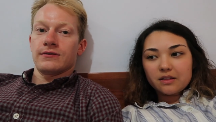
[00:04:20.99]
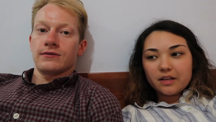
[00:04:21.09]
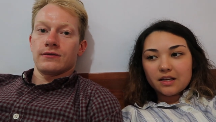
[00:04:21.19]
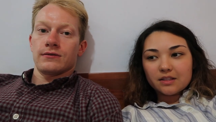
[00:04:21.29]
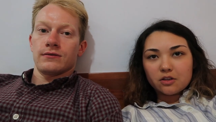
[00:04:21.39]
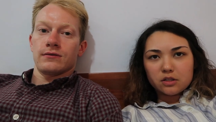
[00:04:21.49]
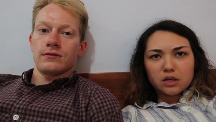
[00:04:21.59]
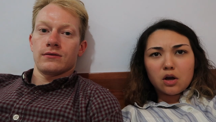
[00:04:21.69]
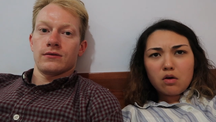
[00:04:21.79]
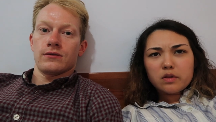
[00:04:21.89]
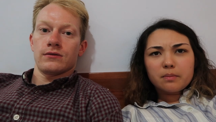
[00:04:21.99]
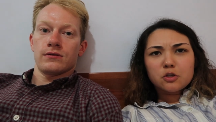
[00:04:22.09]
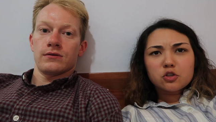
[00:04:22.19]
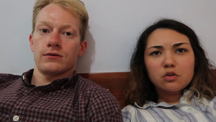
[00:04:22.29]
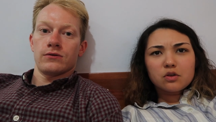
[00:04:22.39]
Speaker 1: he like gets he's like, "Oh, let
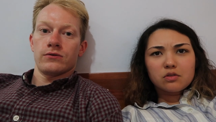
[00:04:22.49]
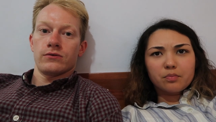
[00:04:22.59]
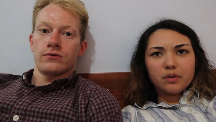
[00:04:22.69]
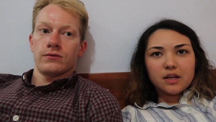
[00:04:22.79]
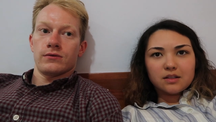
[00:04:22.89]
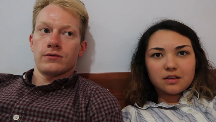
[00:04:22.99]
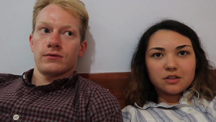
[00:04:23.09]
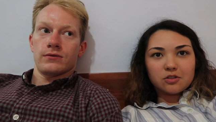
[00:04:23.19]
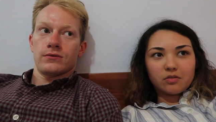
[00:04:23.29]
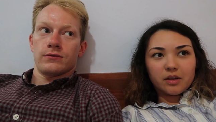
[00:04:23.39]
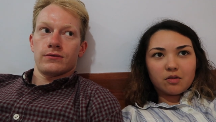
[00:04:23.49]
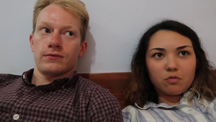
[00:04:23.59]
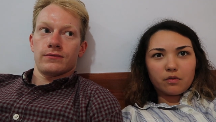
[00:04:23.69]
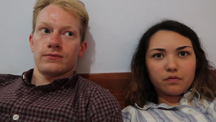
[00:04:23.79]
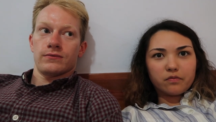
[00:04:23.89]
me show you the place." And so like
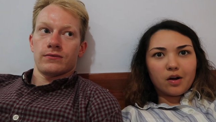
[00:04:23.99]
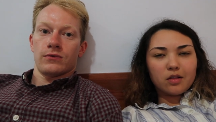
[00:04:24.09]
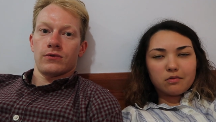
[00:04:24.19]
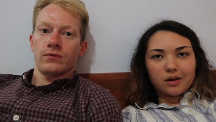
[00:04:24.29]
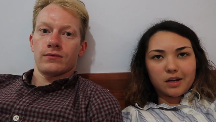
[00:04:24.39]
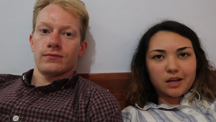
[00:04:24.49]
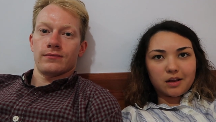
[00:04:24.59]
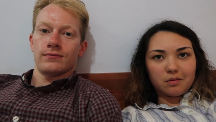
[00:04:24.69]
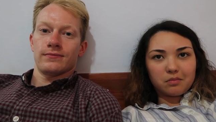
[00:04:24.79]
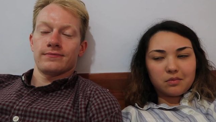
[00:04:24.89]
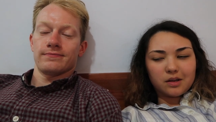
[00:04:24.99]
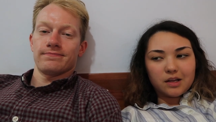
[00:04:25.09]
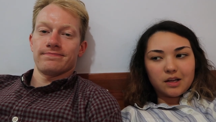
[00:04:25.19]
we're following him,